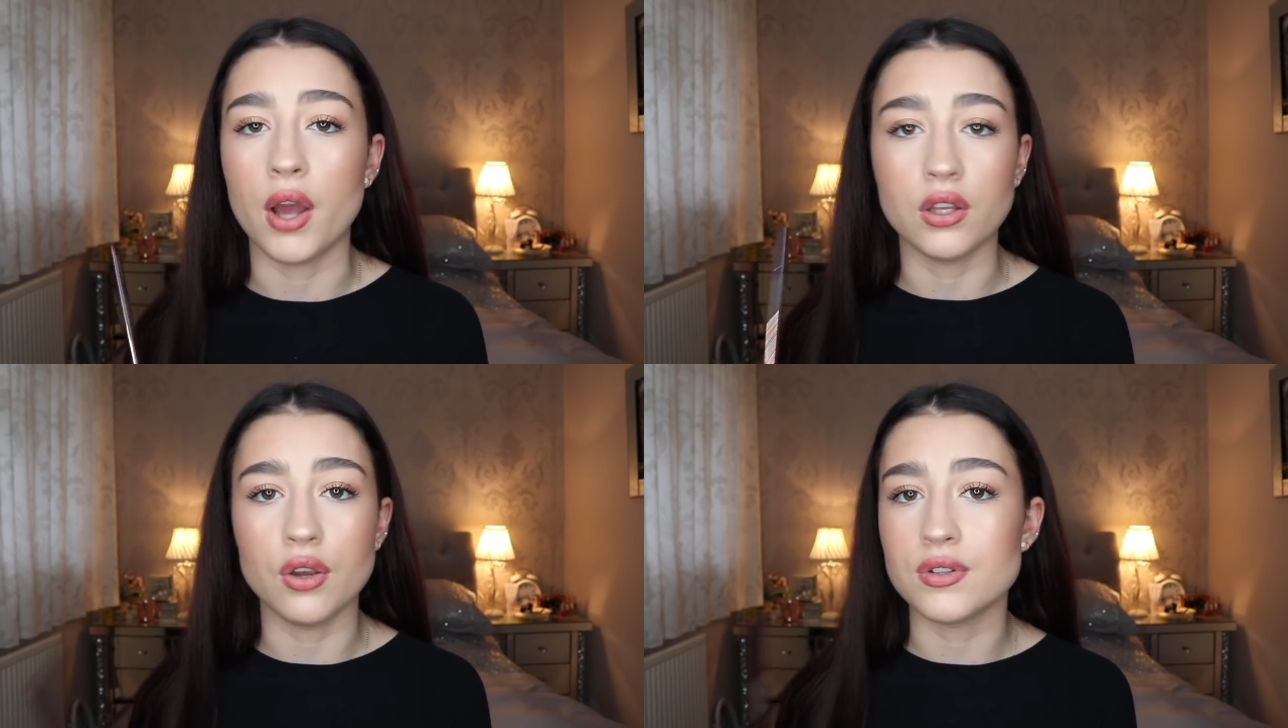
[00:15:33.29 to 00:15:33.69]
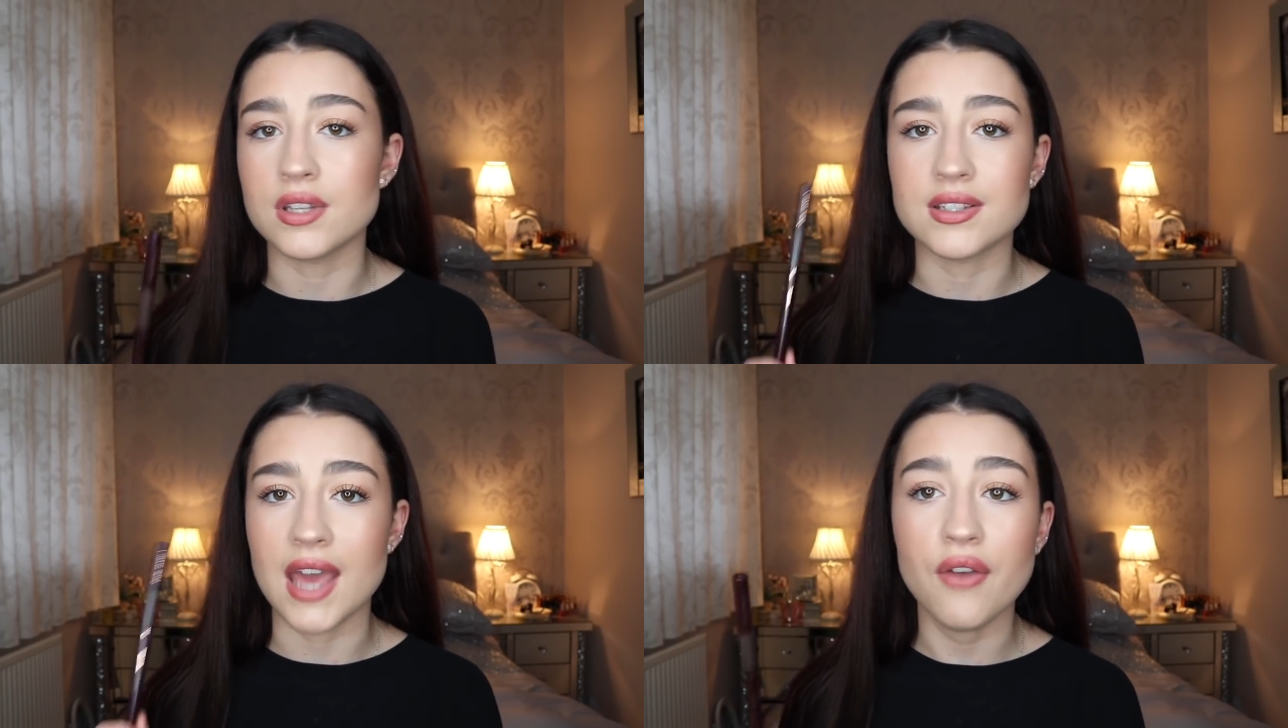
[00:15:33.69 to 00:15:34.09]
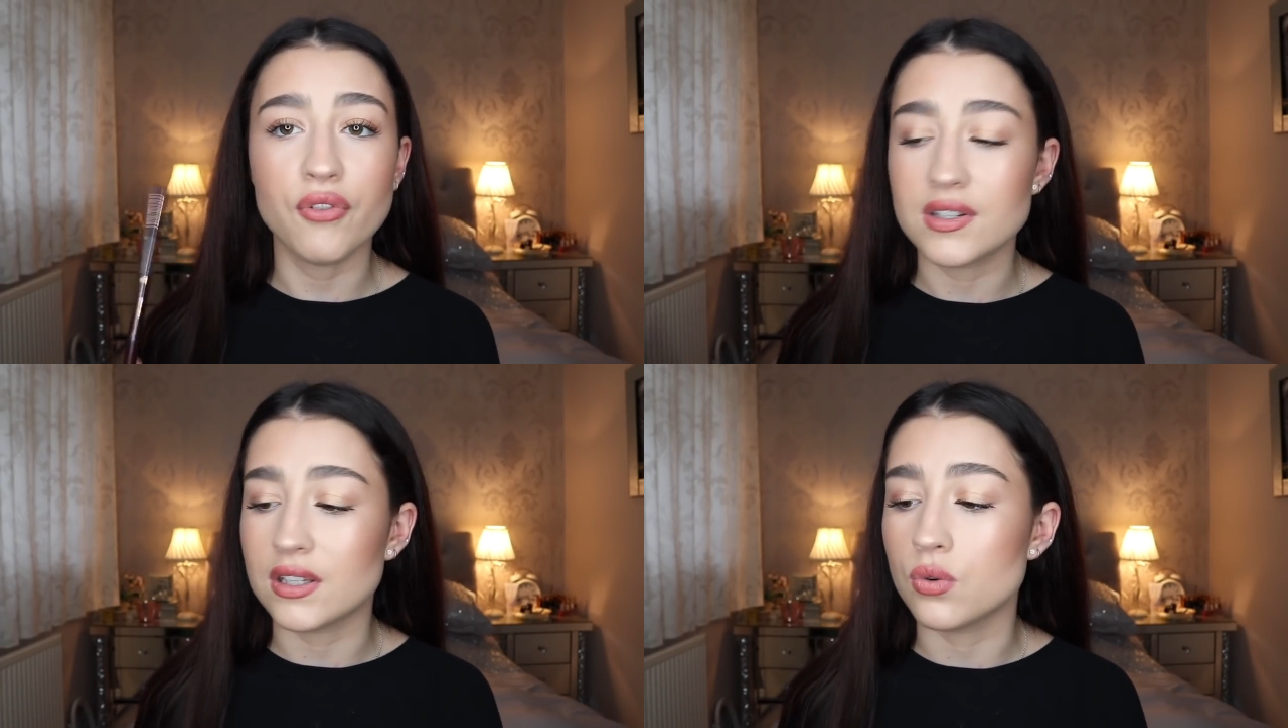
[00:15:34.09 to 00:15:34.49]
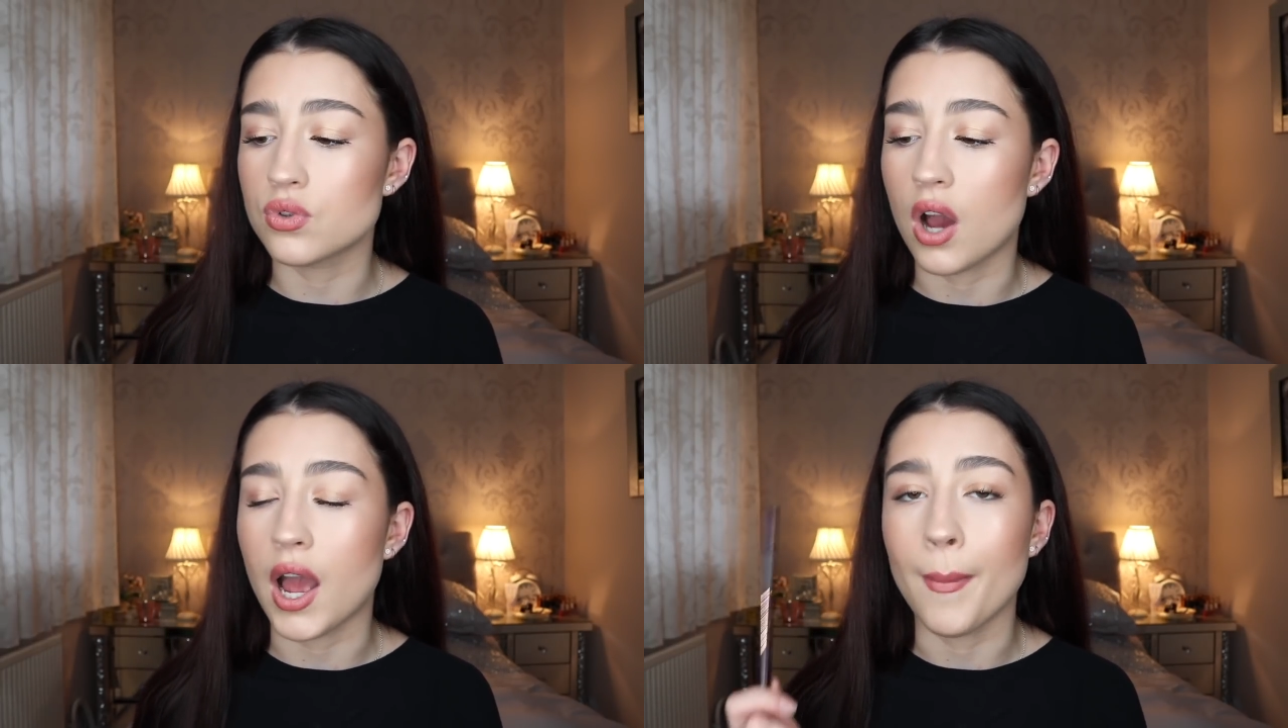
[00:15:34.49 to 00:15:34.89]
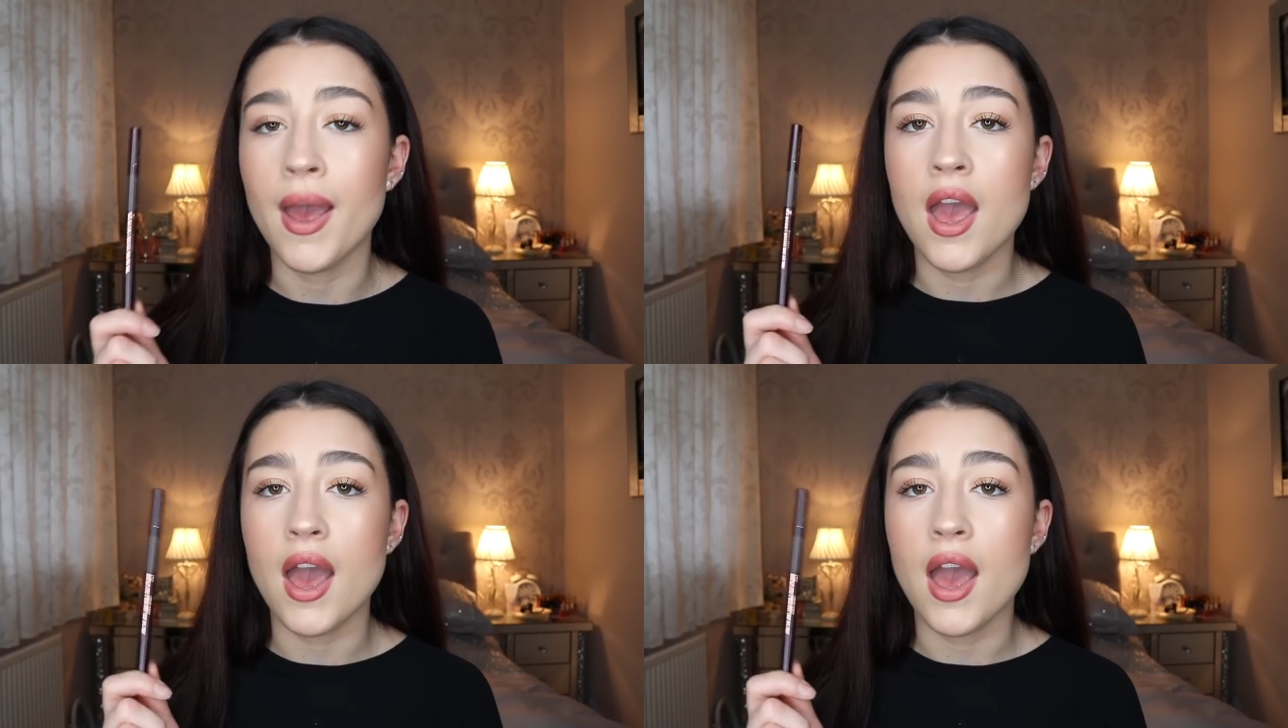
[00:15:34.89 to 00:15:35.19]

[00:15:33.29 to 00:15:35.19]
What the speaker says: I use this every single time